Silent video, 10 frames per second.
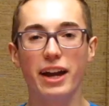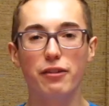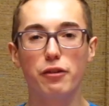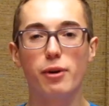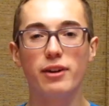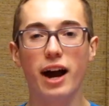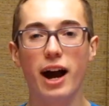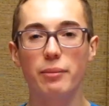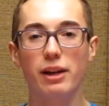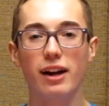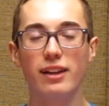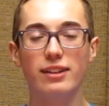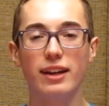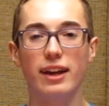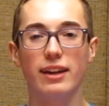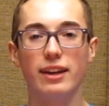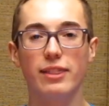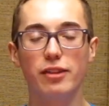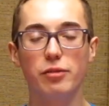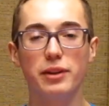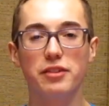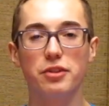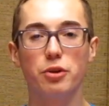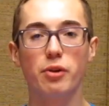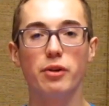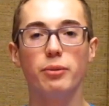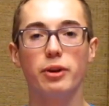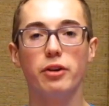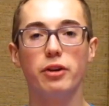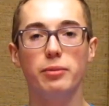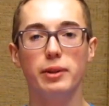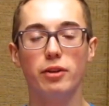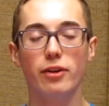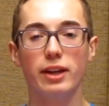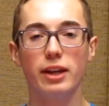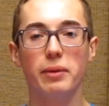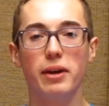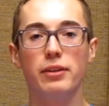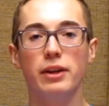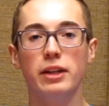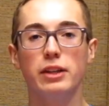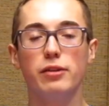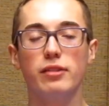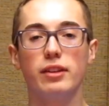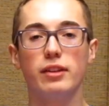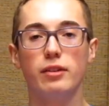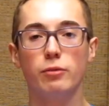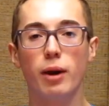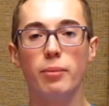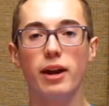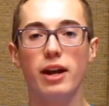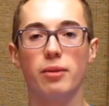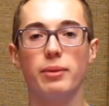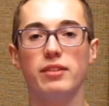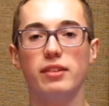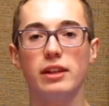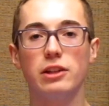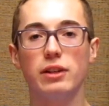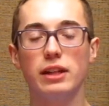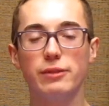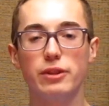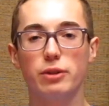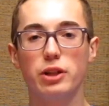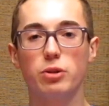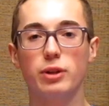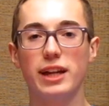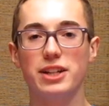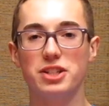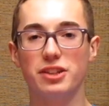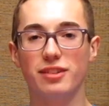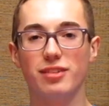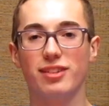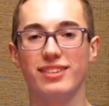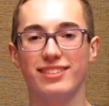Hey everyone, I'm Kyle, and in this week's tutorial we're going to be talking about using rubber elements in your EV3 creations.